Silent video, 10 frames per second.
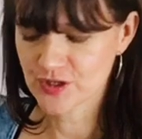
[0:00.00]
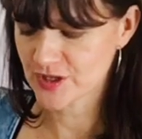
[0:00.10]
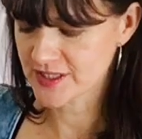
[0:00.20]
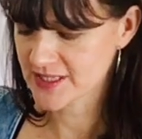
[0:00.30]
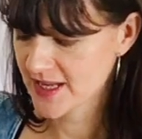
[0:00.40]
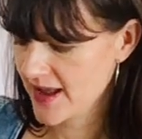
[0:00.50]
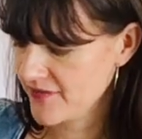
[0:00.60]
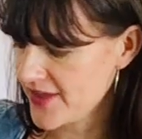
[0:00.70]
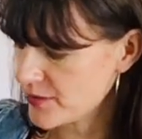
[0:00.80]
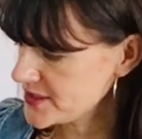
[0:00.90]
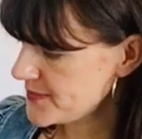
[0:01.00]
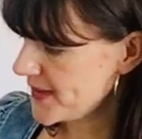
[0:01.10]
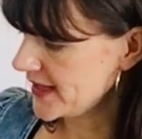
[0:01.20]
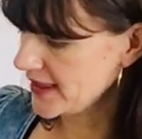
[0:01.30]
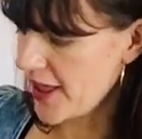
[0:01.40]
If that was a
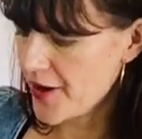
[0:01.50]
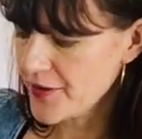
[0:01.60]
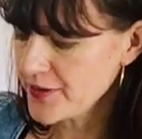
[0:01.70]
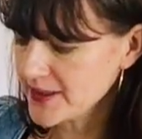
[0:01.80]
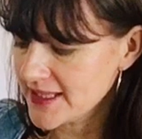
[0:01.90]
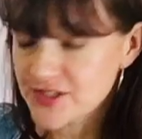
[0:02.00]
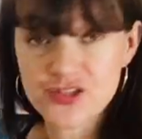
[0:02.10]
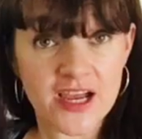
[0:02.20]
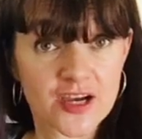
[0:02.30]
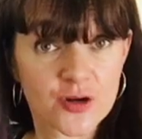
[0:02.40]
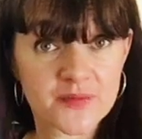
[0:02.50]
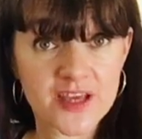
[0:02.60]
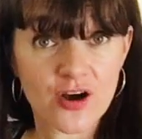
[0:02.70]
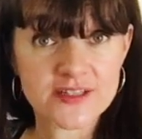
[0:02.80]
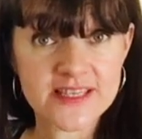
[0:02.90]
bit low, let's try it up
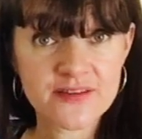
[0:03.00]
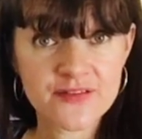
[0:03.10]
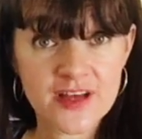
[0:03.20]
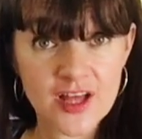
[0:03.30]
the octave.